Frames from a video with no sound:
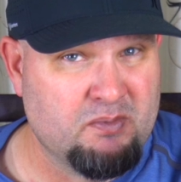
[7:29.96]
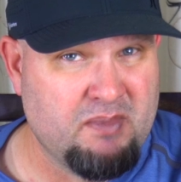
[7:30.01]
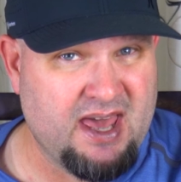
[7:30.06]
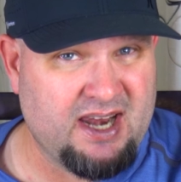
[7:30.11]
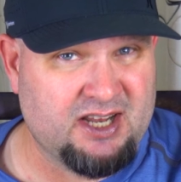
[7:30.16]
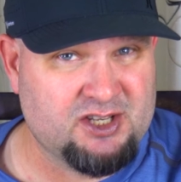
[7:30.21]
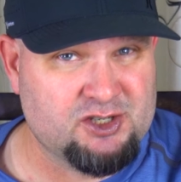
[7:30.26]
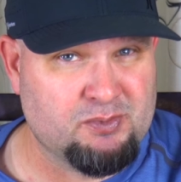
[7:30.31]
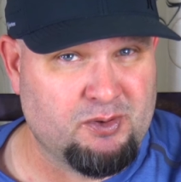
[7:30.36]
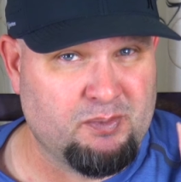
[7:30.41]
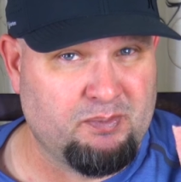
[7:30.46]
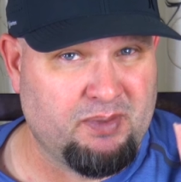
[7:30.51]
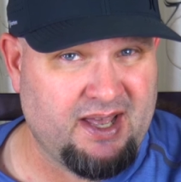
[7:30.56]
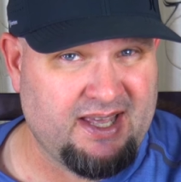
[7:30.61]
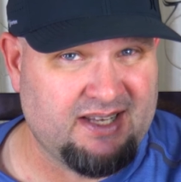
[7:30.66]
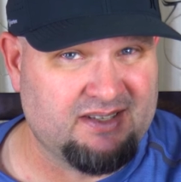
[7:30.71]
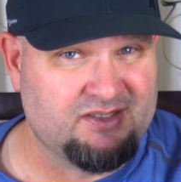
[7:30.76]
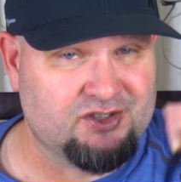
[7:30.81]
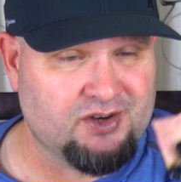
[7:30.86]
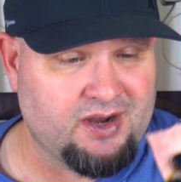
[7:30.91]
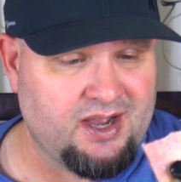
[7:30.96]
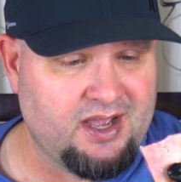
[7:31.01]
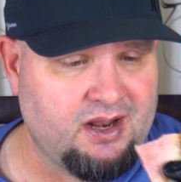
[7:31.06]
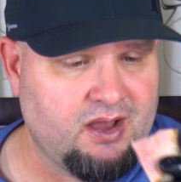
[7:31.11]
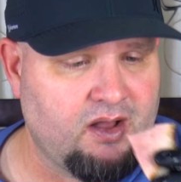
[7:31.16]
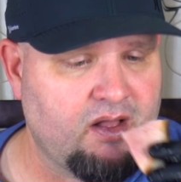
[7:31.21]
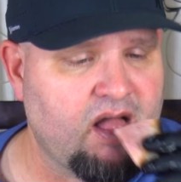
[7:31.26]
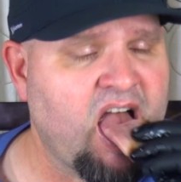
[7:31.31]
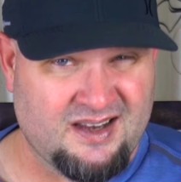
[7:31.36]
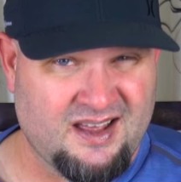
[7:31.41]
manageable bite and try it
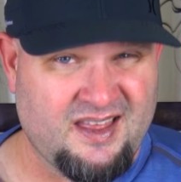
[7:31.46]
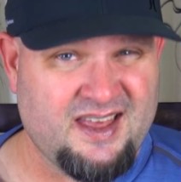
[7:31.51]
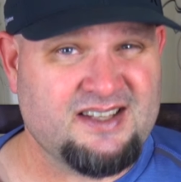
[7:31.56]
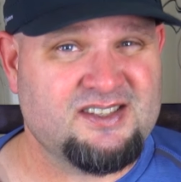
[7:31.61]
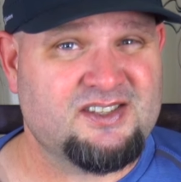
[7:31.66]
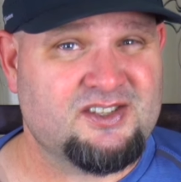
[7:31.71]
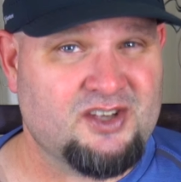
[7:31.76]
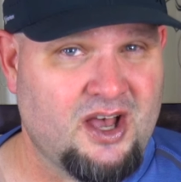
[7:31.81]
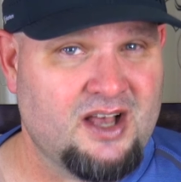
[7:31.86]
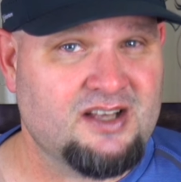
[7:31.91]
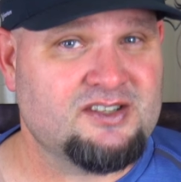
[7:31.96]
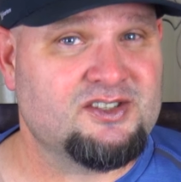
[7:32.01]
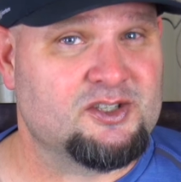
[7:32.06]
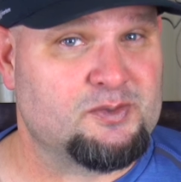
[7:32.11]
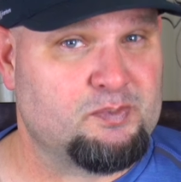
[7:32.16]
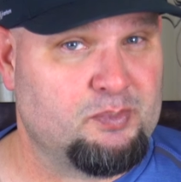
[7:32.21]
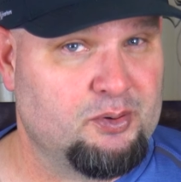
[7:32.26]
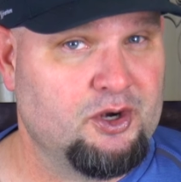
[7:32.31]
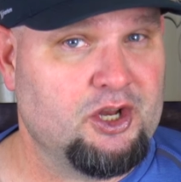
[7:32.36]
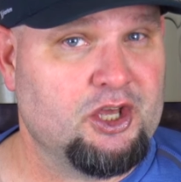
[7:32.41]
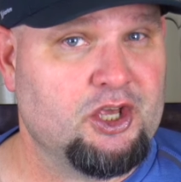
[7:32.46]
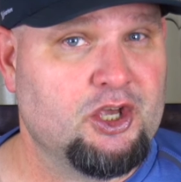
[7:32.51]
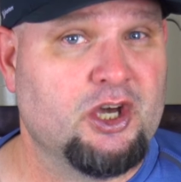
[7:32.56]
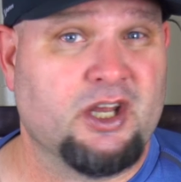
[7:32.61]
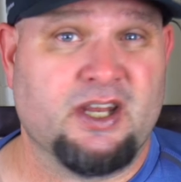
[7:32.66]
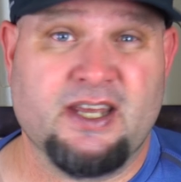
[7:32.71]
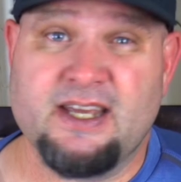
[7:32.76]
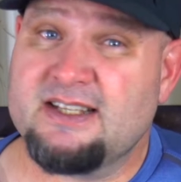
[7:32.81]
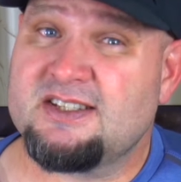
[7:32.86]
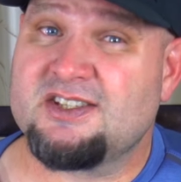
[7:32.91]
out. Now that sauce is pretty
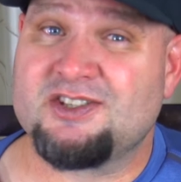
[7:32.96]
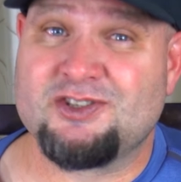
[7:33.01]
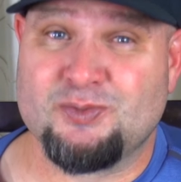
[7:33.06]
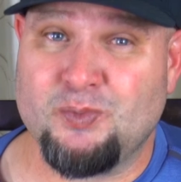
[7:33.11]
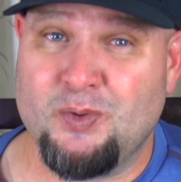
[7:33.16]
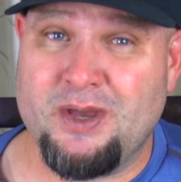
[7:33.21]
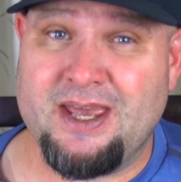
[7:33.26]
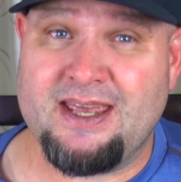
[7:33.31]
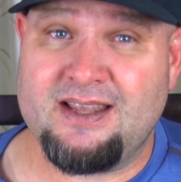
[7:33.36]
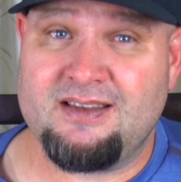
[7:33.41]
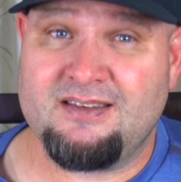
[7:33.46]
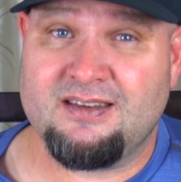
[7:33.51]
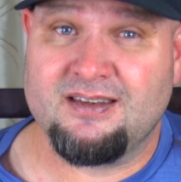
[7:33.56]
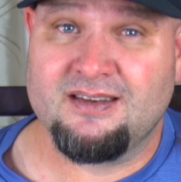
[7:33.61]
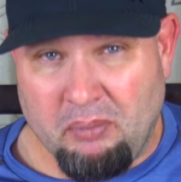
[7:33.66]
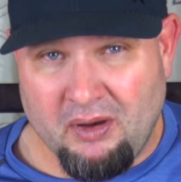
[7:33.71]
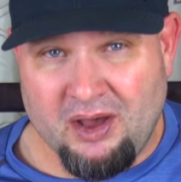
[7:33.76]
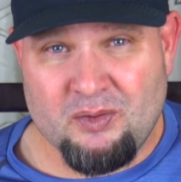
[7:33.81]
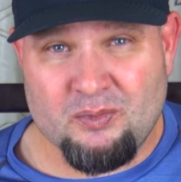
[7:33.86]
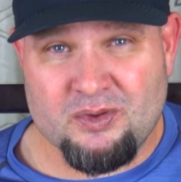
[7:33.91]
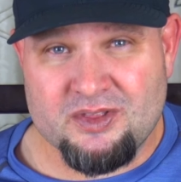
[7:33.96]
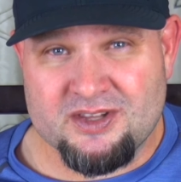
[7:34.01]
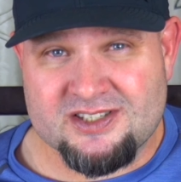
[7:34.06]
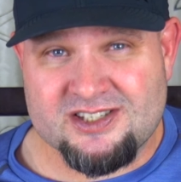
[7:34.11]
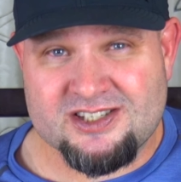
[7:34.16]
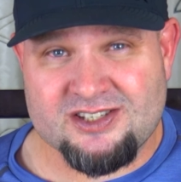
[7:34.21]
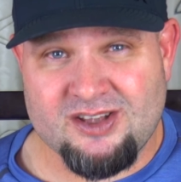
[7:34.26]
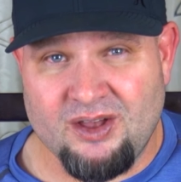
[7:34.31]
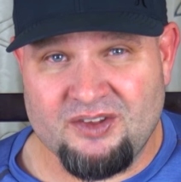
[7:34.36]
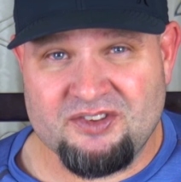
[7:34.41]
good. It's sweet, but with the
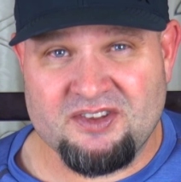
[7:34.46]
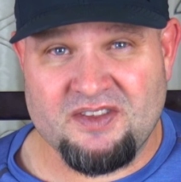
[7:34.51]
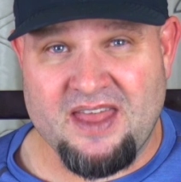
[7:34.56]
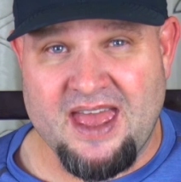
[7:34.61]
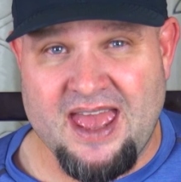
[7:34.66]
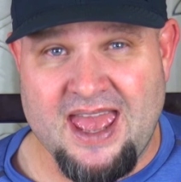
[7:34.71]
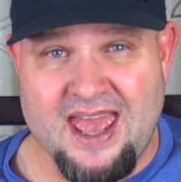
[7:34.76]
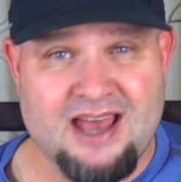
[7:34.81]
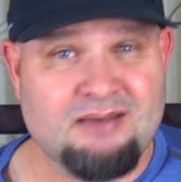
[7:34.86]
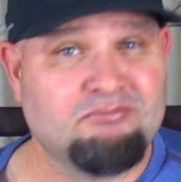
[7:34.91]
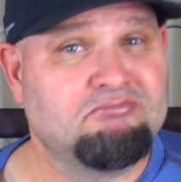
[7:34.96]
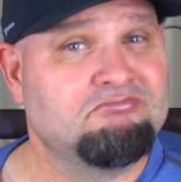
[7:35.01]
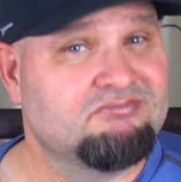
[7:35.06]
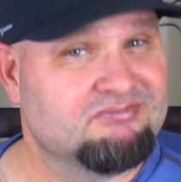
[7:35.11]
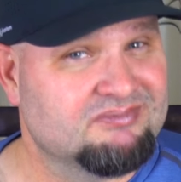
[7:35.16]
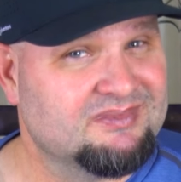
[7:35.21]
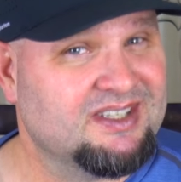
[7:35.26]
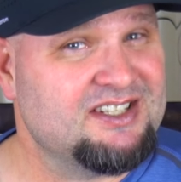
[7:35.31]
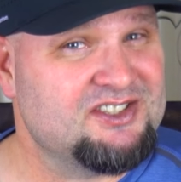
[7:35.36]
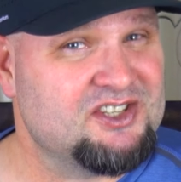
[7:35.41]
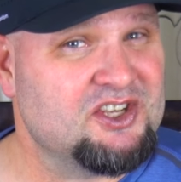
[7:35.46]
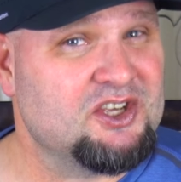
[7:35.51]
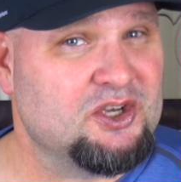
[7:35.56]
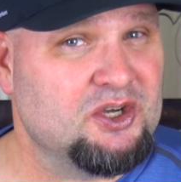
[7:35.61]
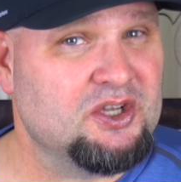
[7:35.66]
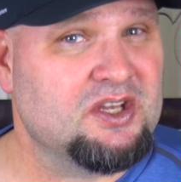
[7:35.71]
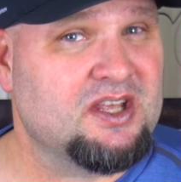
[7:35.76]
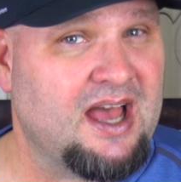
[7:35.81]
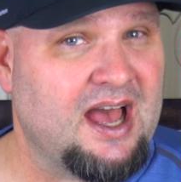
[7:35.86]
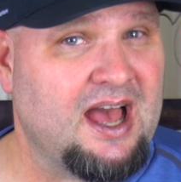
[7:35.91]
salt and the ham, it's a
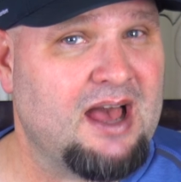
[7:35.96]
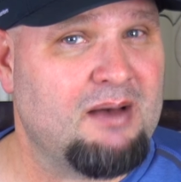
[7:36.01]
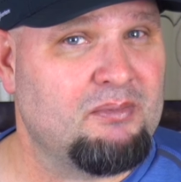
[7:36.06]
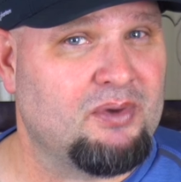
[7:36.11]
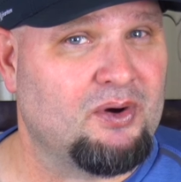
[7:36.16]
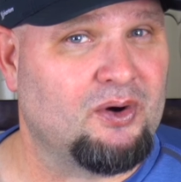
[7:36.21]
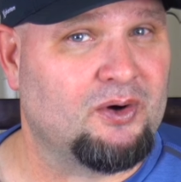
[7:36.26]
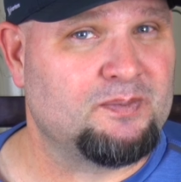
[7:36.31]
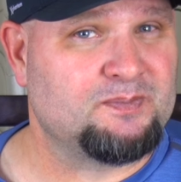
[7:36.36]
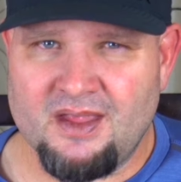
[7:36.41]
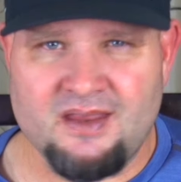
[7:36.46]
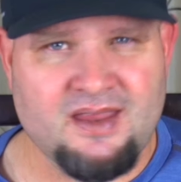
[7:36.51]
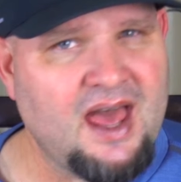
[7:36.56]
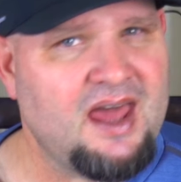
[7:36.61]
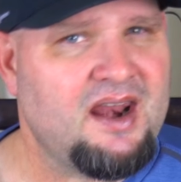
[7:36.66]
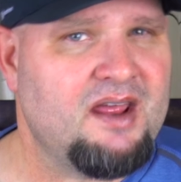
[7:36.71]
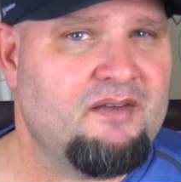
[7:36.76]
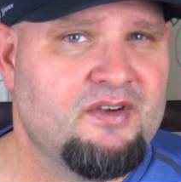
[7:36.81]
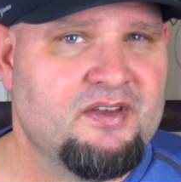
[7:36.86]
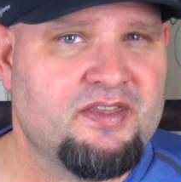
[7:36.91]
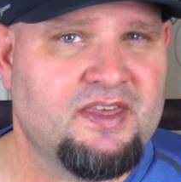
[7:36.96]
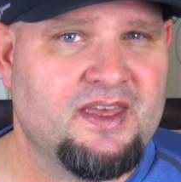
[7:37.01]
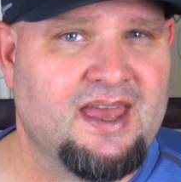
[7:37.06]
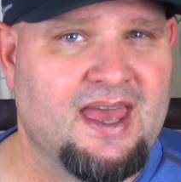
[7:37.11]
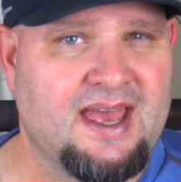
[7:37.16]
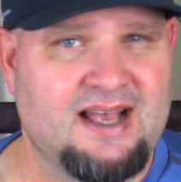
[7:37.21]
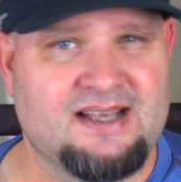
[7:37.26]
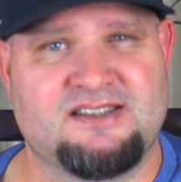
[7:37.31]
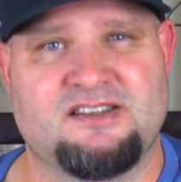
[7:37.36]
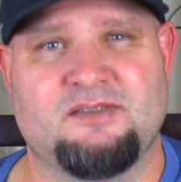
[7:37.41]
good combo. Not everything
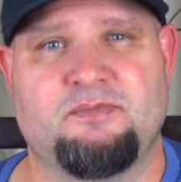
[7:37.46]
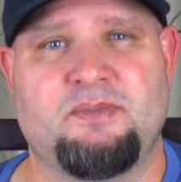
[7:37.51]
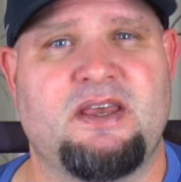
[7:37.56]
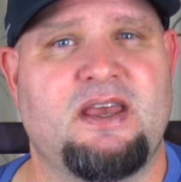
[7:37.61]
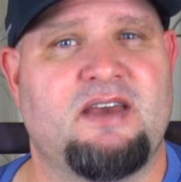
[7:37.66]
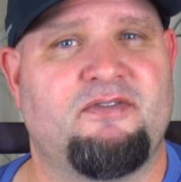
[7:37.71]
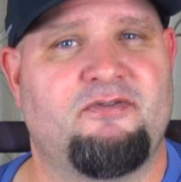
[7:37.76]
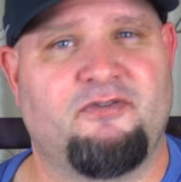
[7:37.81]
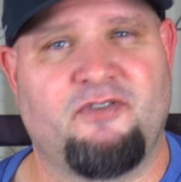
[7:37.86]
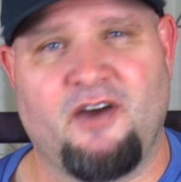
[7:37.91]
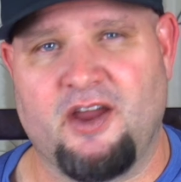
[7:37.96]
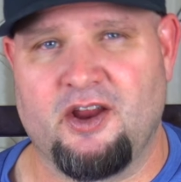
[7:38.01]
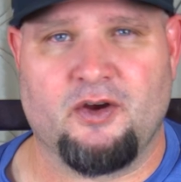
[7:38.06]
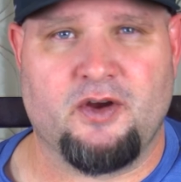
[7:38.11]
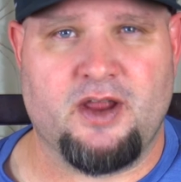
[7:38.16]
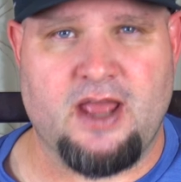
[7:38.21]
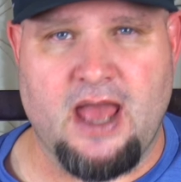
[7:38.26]
has to be fiery